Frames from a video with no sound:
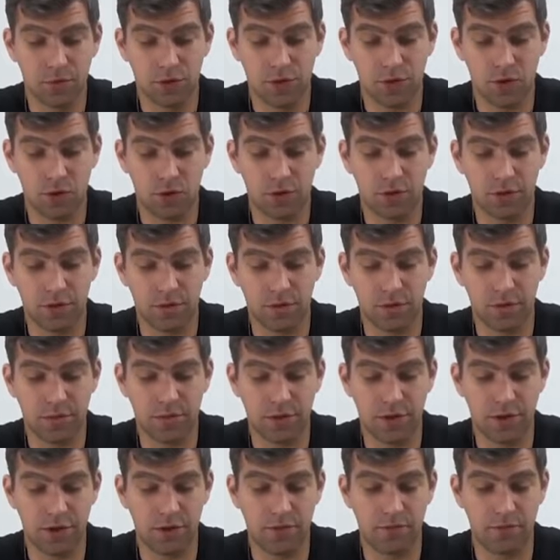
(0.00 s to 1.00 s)
call a
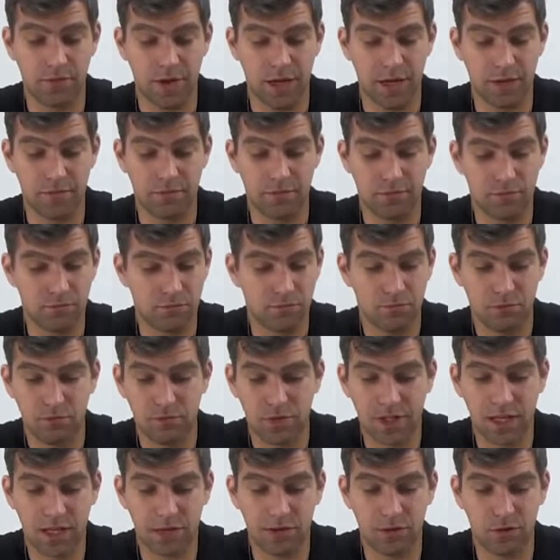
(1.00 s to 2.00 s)
friend of mine.
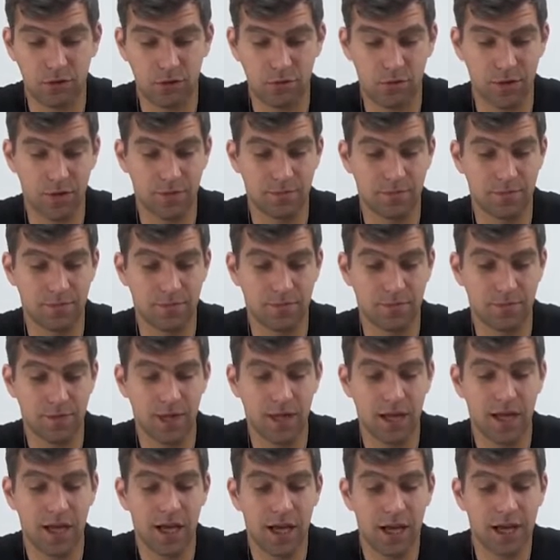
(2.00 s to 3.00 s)
That's normal.
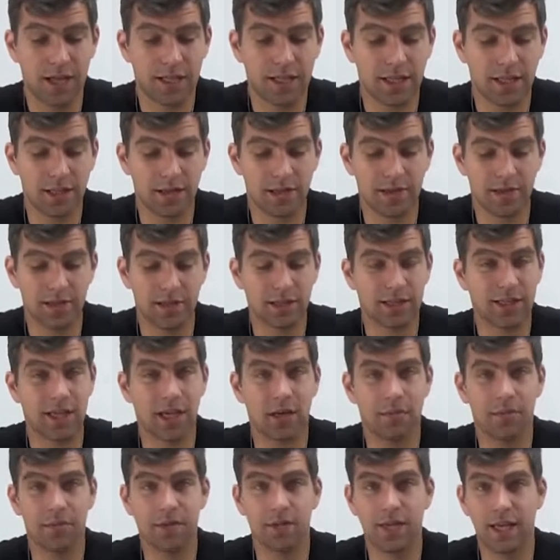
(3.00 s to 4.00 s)
I can set
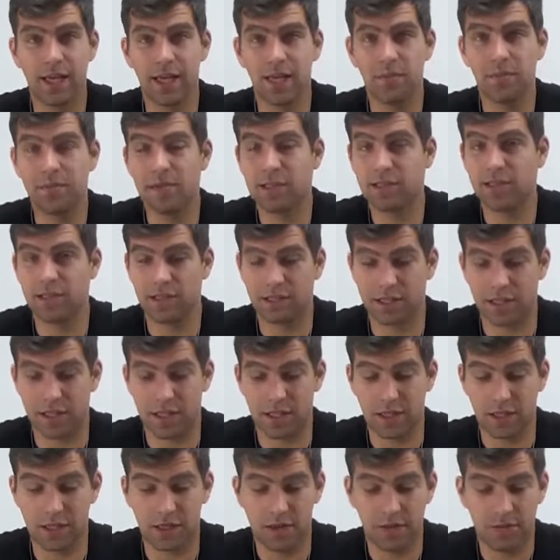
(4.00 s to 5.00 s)
up a business
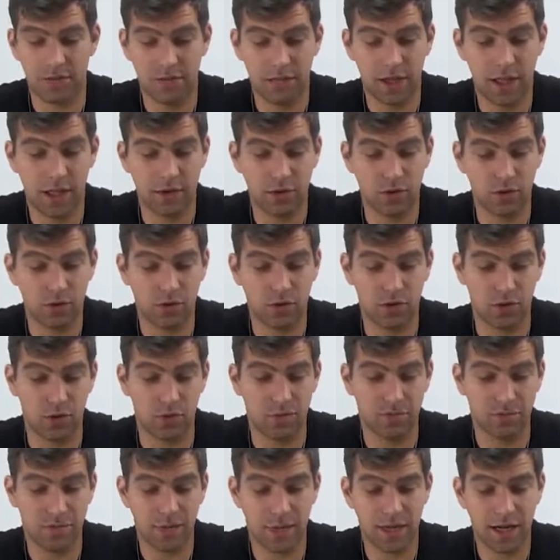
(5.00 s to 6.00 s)
card. Let's do
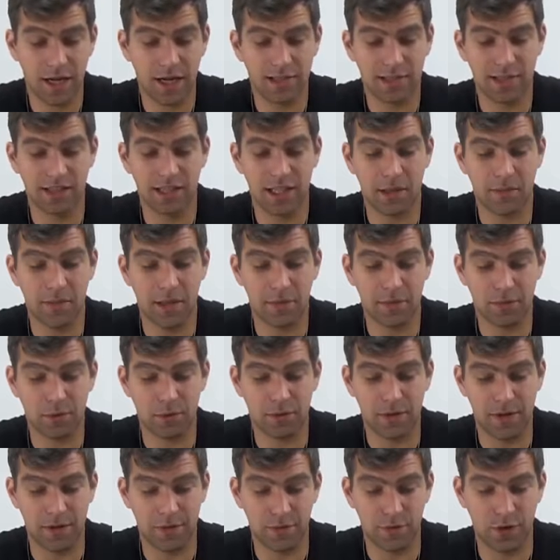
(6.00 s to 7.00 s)
so. I set up my
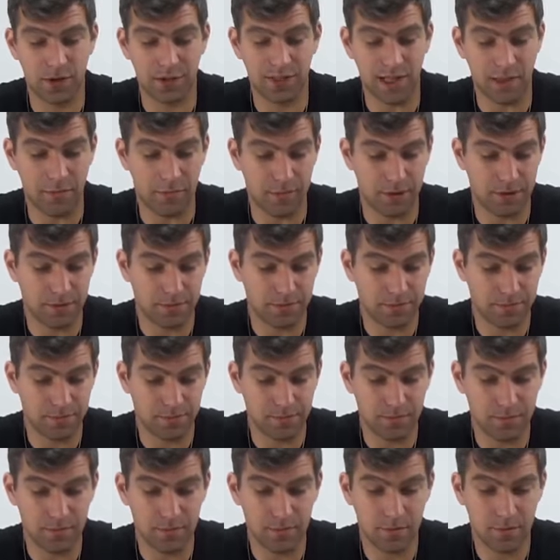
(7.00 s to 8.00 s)
profile, for example.
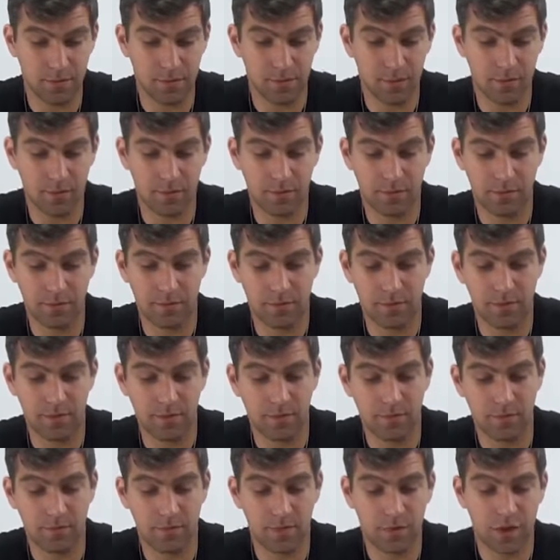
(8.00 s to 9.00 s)

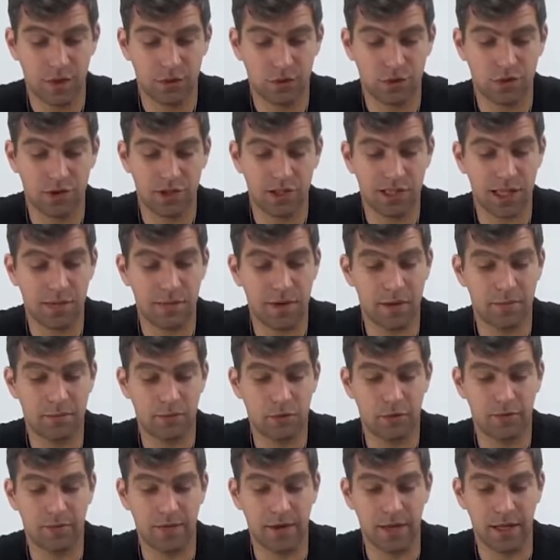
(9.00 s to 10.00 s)
To set up my
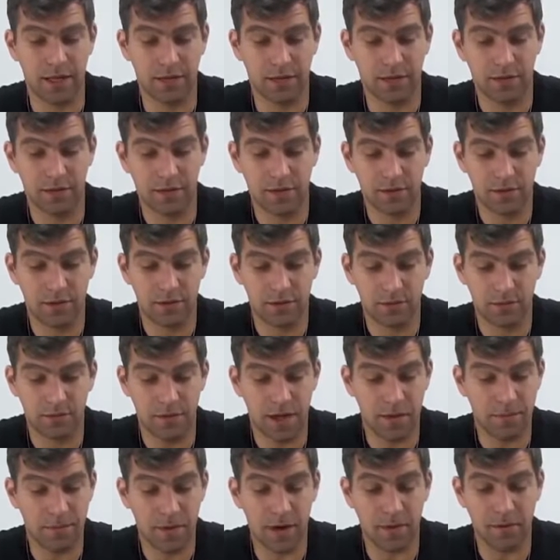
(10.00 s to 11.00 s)
profile,
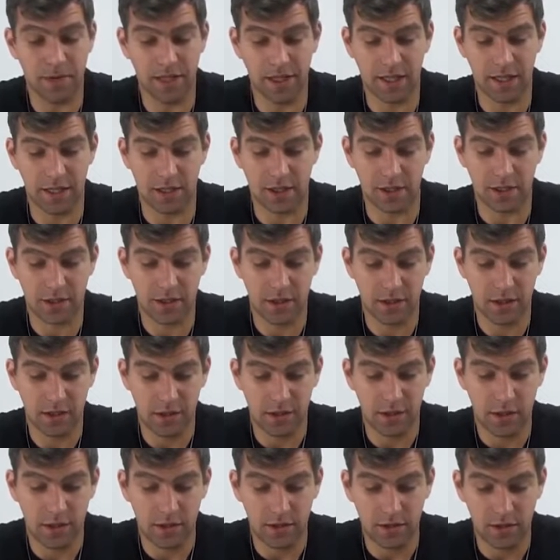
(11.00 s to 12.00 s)
my public card,
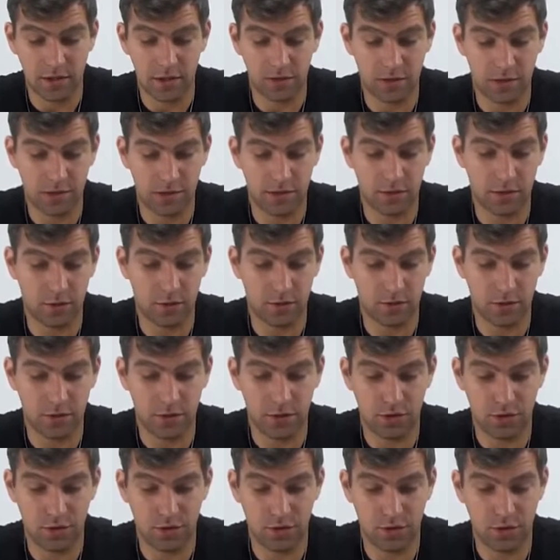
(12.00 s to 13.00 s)
this is
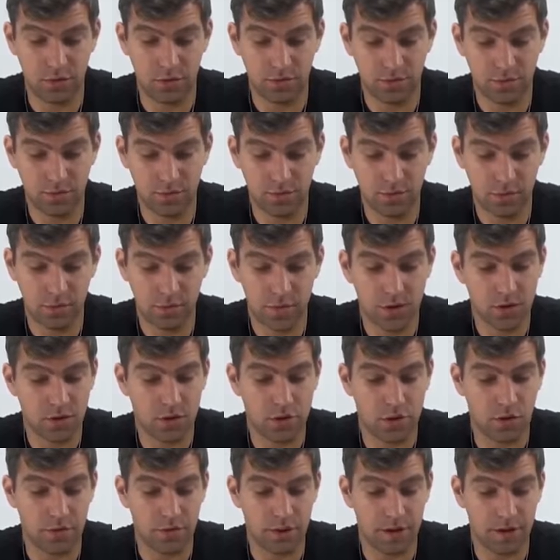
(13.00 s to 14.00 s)
Ovidiu
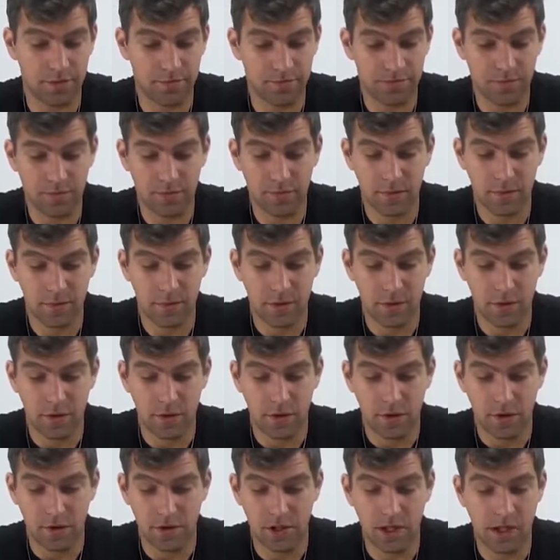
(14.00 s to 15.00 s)
Toma.
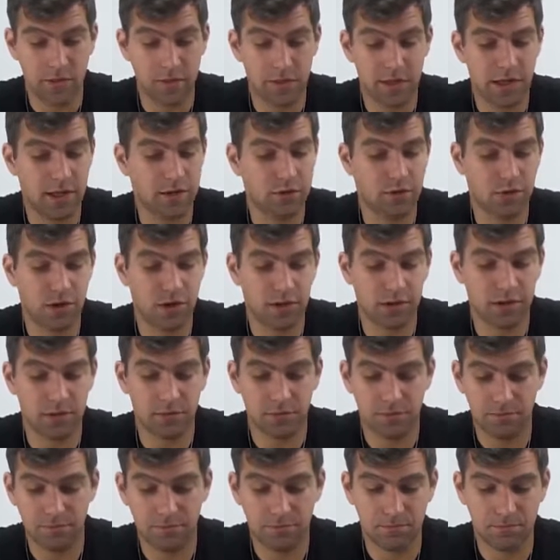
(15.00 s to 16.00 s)
The email address,